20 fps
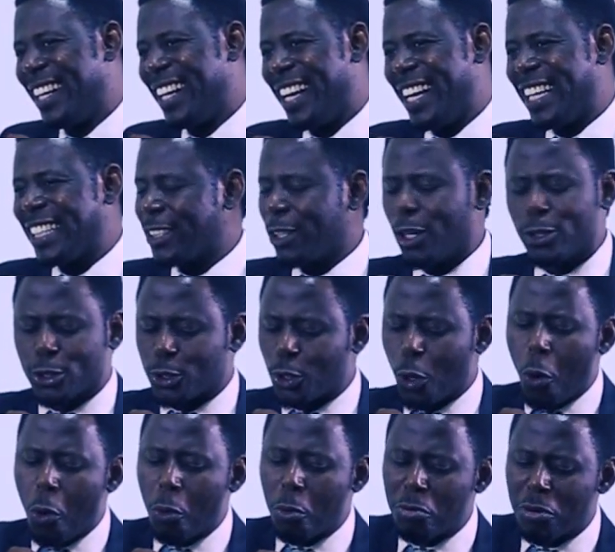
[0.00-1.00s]
He's not
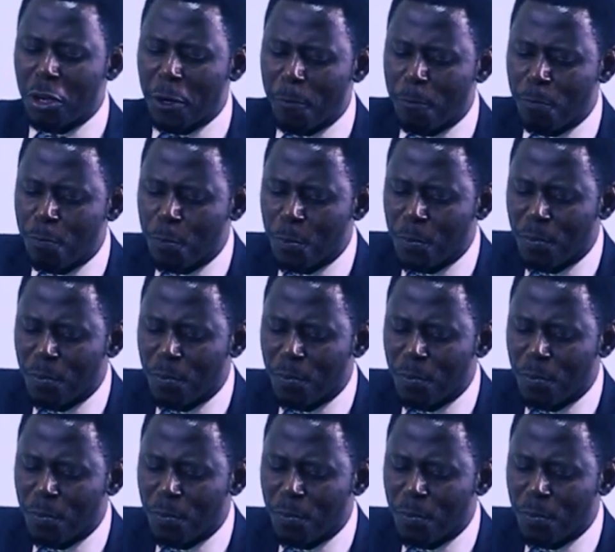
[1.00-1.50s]
slow.